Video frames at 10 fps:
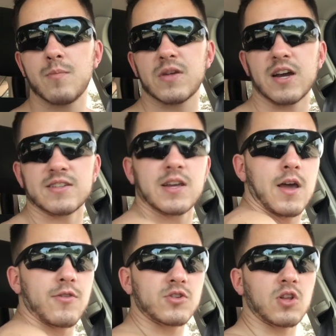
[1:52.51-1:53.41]
because
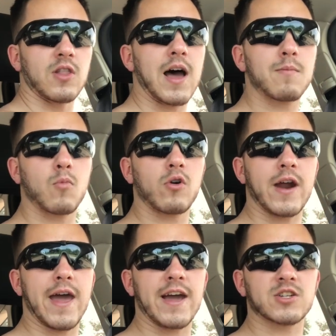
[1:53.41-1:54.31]
there's a lot
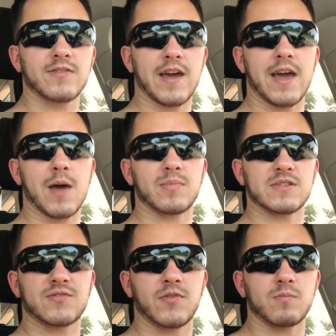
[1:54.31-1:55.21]
more action that
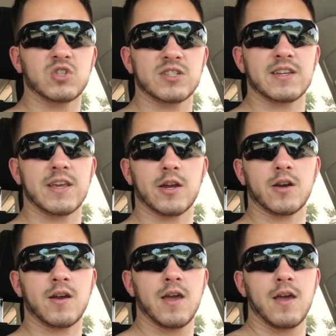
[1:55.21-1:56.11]
happens from just
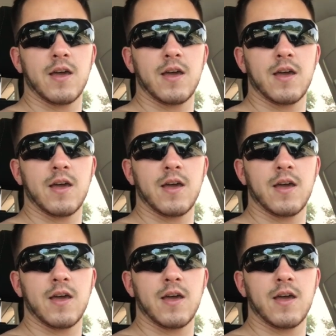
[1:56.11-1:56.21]
here